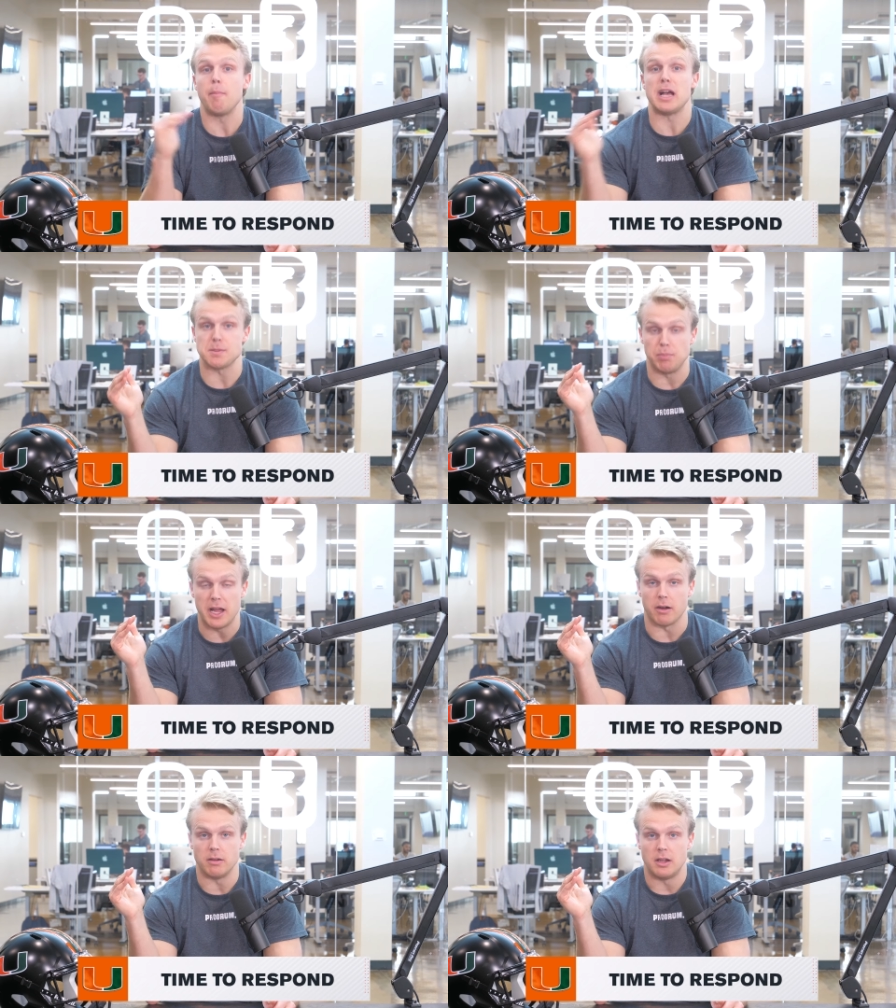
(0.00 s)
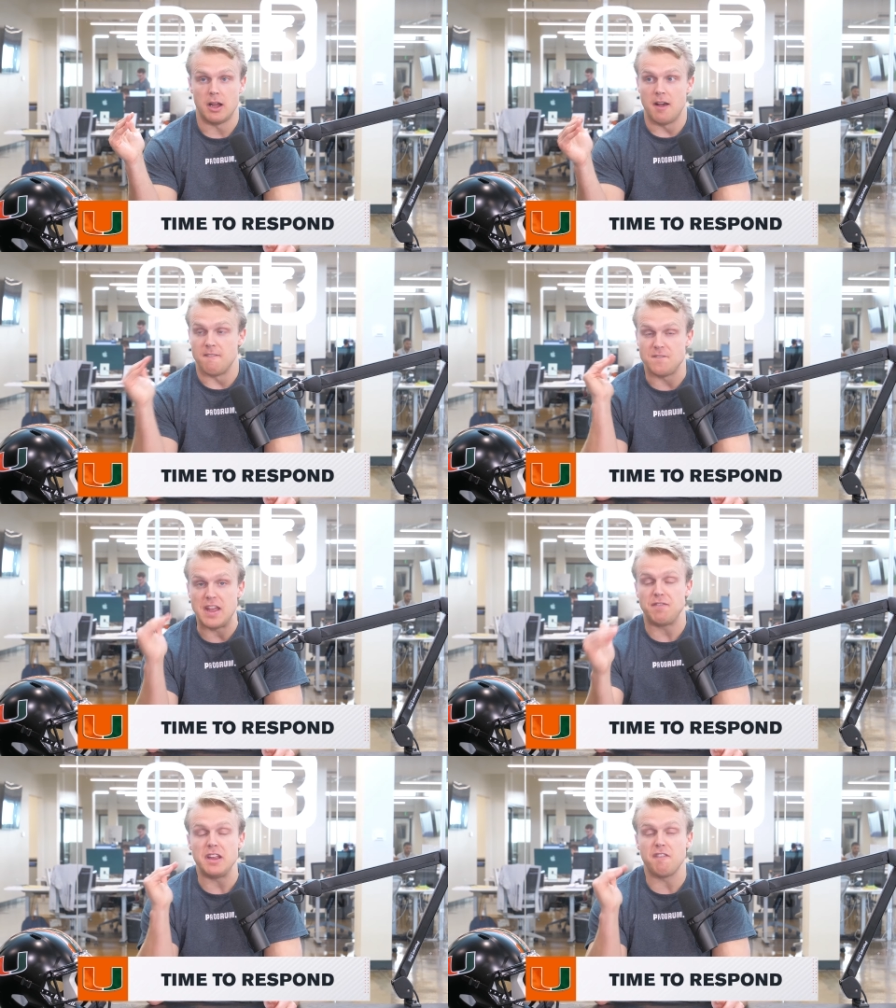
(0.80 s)
best player.
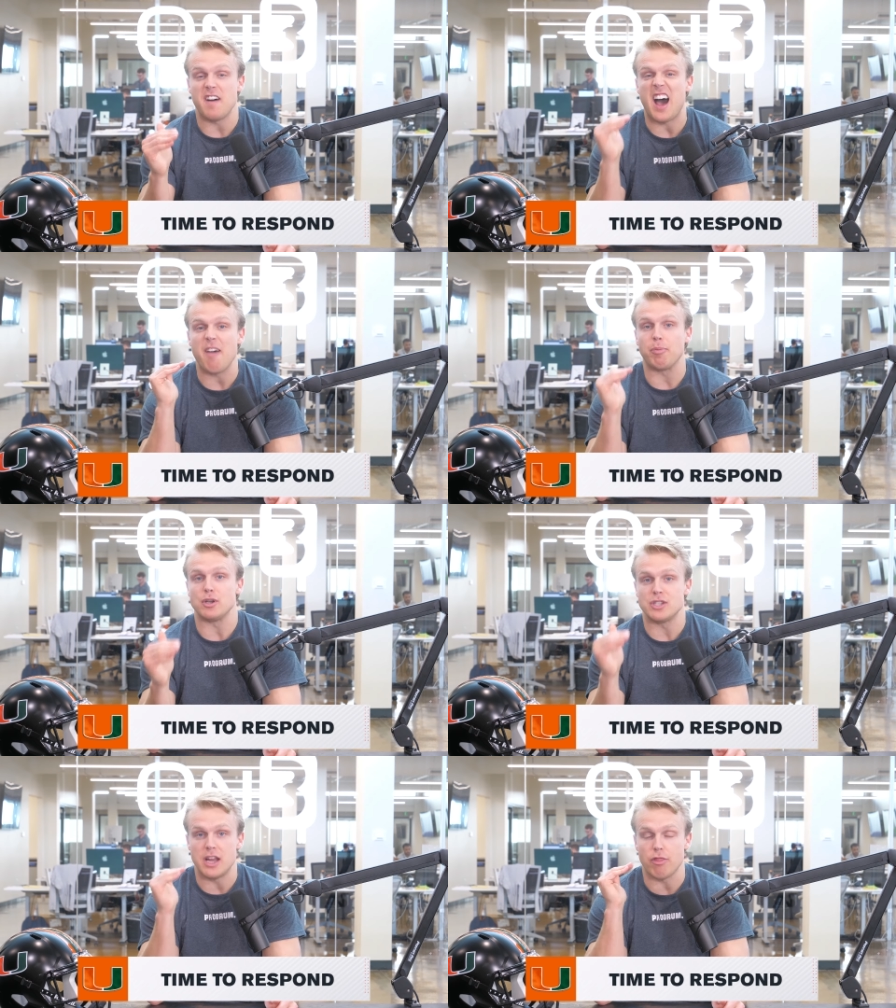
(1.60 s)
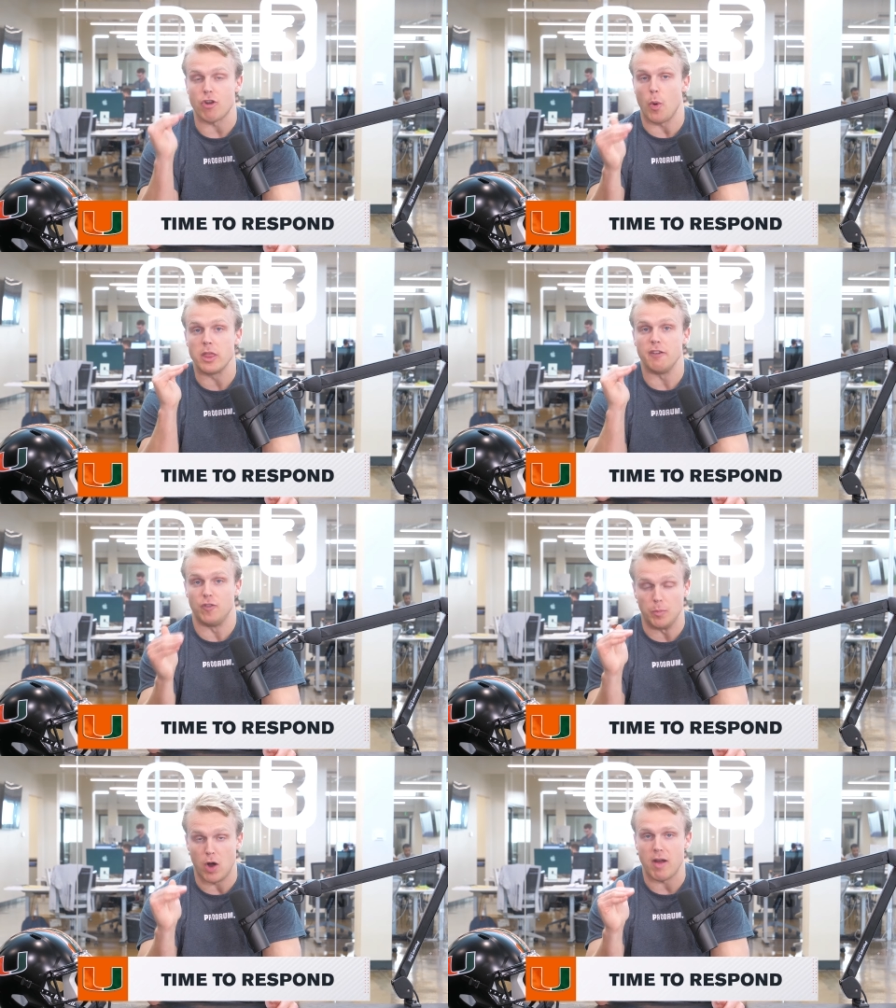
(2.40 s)
fifty-five percent throwing the
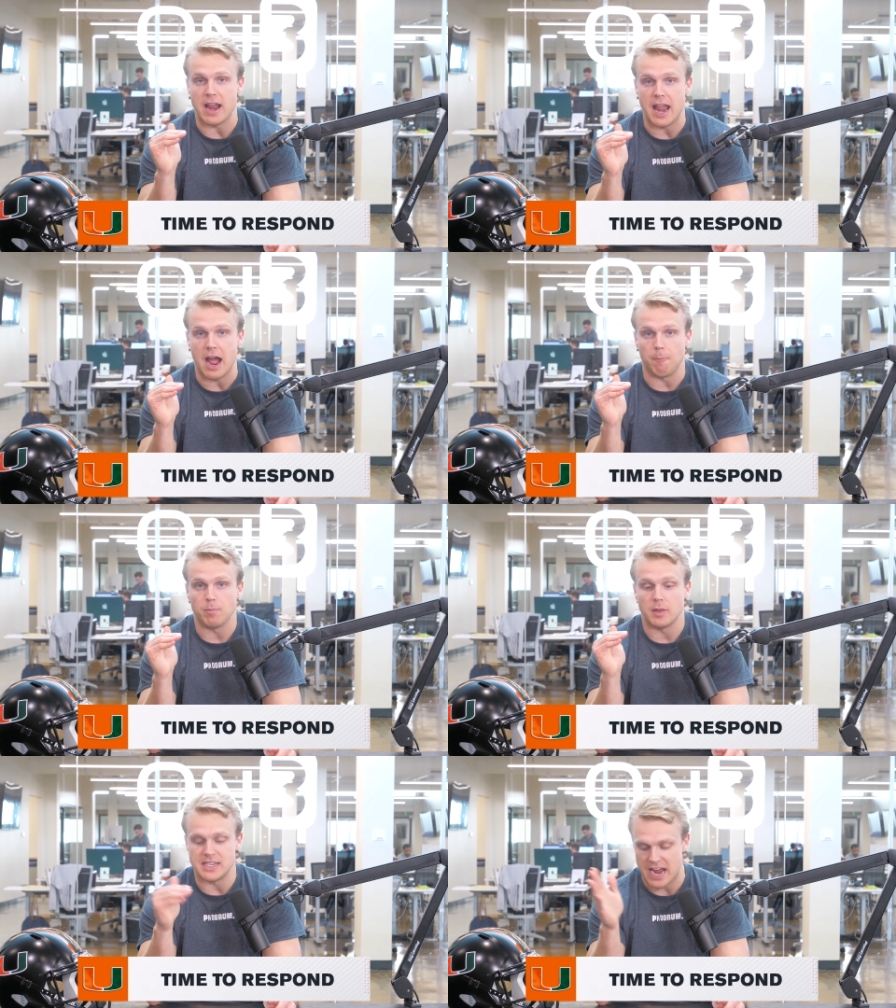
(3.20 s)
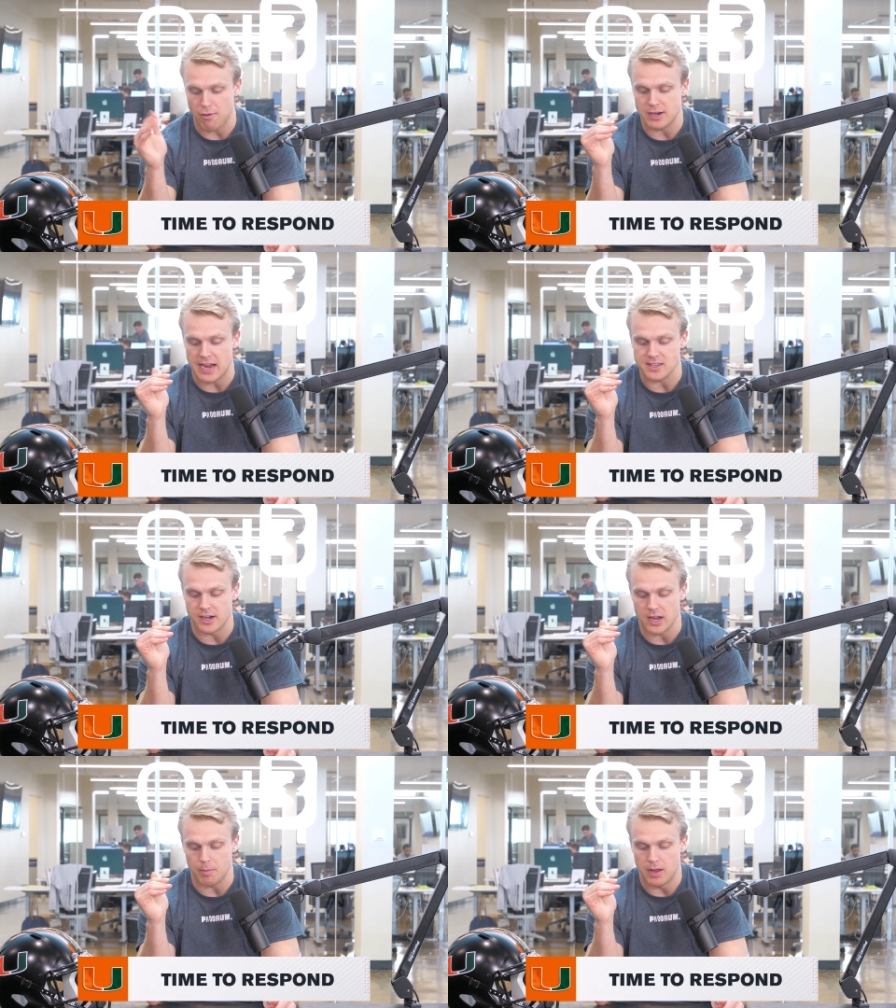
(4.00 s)
football right now is how they're dicing
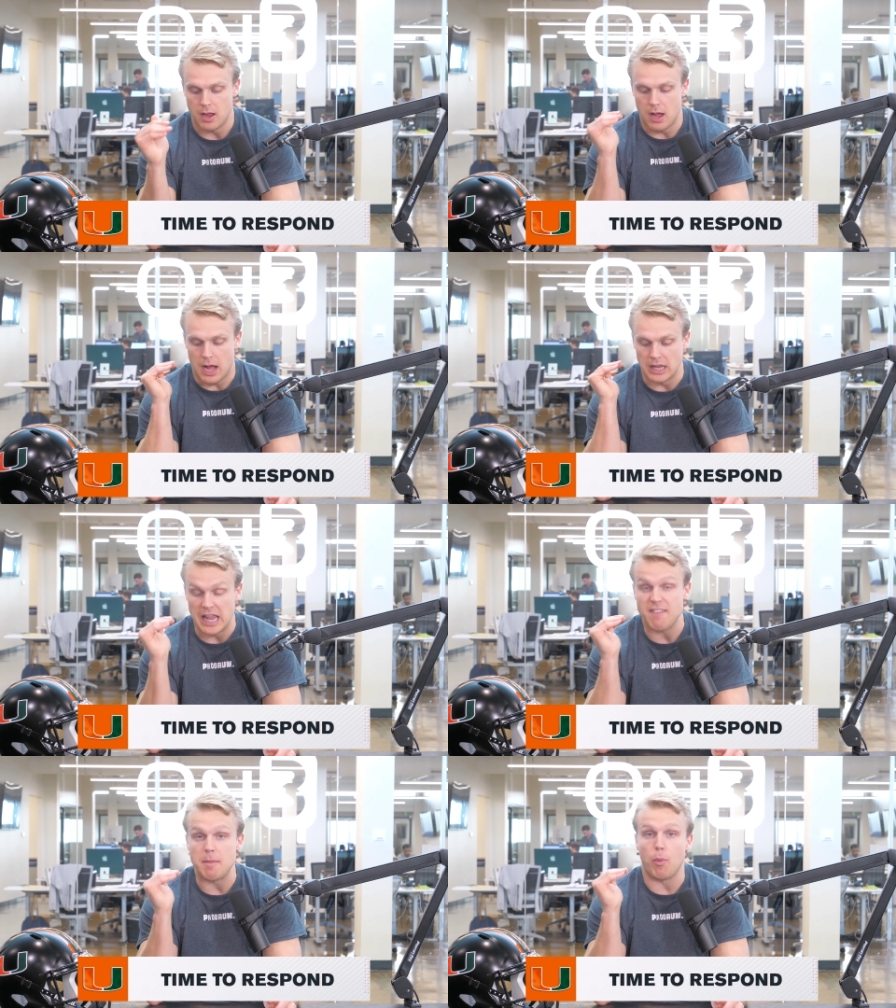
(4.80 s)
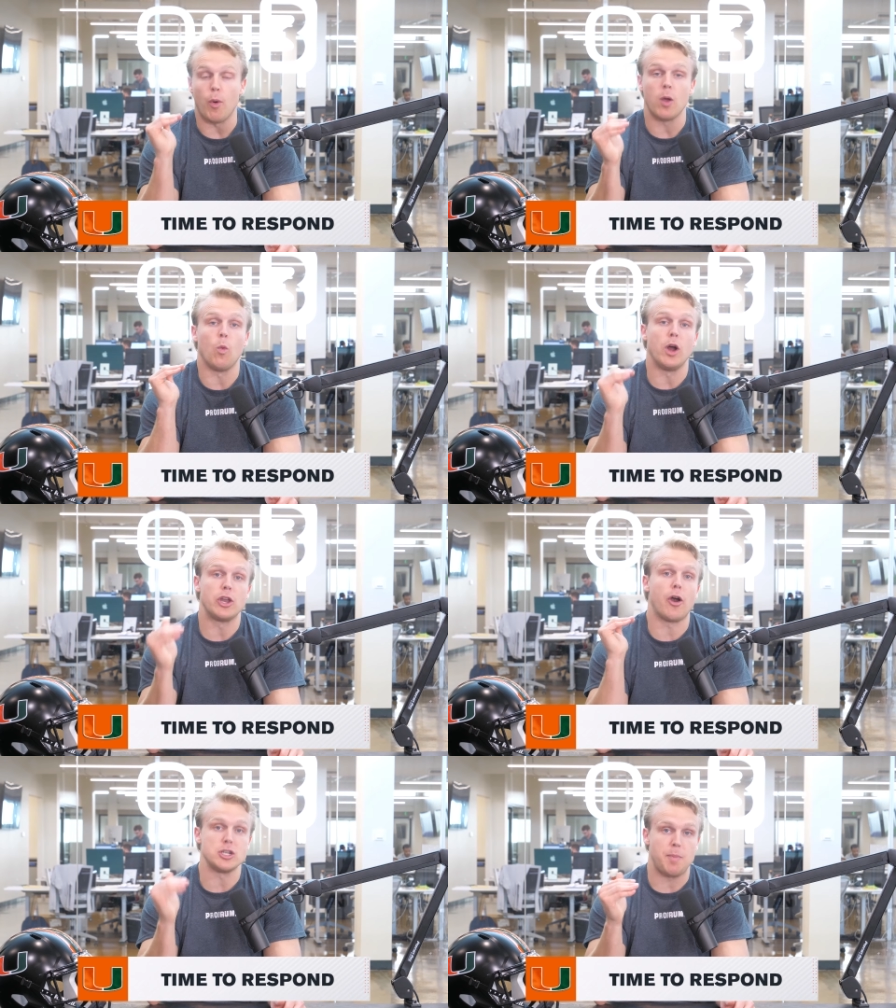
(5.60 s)
it up. eleven point one
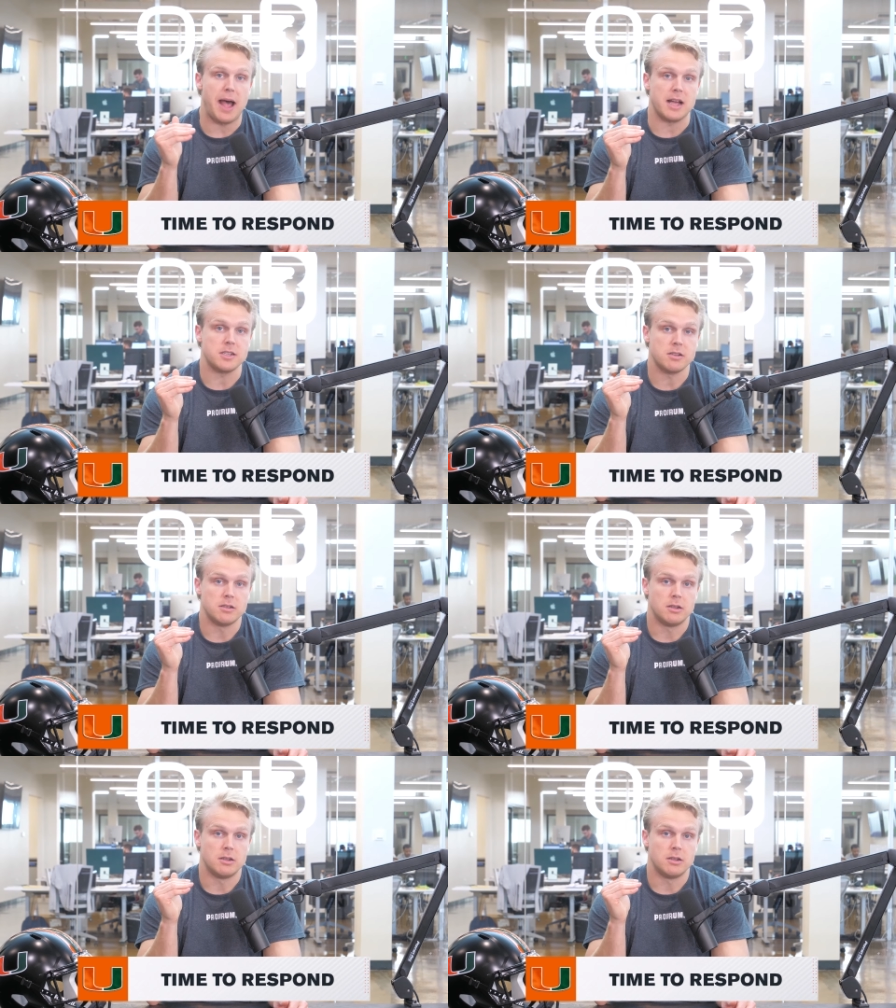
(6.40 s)
yards a pass.